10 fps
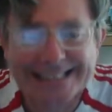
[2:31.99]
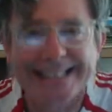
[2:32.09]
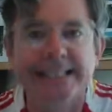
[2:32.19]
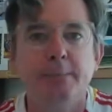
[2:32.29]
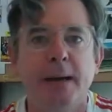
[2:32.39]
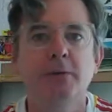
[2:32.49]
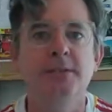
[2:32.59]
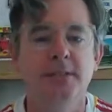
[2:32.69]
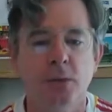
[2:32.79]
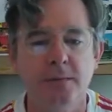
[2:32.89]
It's about
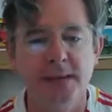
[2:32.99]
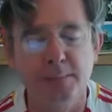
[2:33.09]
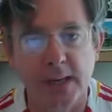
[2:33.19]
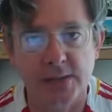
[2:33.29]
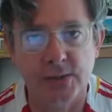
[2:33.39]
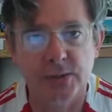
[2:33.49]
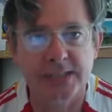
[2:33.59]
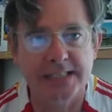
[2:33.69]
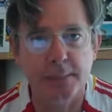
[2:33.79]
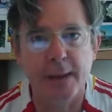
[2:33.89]
solving puzzles.
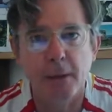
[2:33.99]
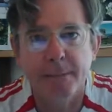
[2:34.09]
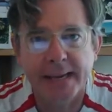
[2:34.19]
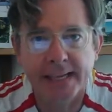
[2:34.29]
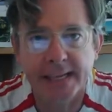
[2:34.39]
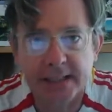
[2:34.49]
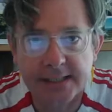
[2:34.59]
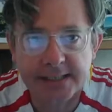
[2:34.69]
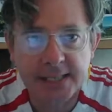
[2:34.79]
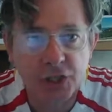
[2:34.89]
It's about making
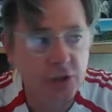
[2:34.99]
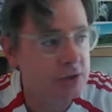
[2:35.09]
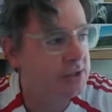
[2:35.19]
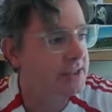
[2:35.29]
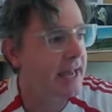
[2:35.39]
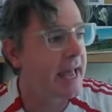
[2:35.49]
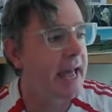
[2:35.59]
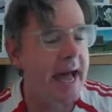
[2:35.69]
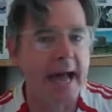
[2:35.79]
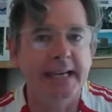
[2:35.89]
decisions,
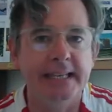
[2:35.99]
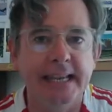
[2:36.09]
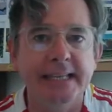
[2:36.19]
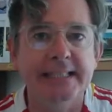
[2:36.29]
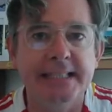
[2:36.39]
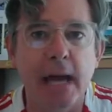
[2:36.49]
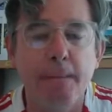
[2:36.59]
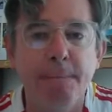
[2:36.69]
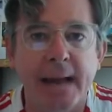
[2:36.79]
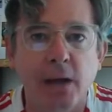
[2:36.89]
and it's
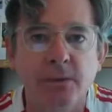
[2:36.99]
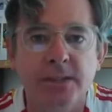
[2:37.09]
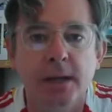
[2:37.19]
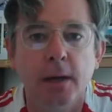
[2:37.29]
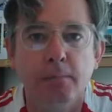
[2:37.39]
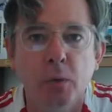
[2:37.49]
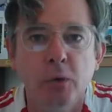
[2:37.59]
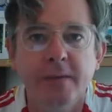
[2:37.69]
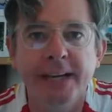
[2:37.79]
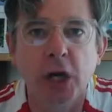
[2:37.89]
about
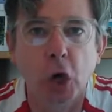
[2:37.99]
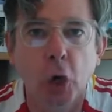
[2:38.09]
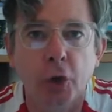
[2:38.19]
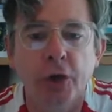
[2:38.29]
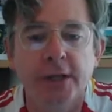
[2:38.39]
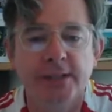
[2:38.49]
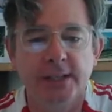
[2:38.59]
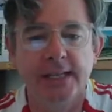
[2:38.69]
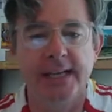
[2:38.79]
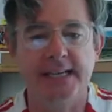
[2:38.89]
moving on to the
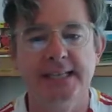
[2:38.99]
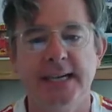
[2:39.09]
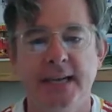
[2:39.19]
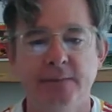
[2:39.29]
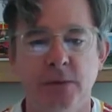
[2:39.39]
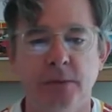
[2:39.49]
next level.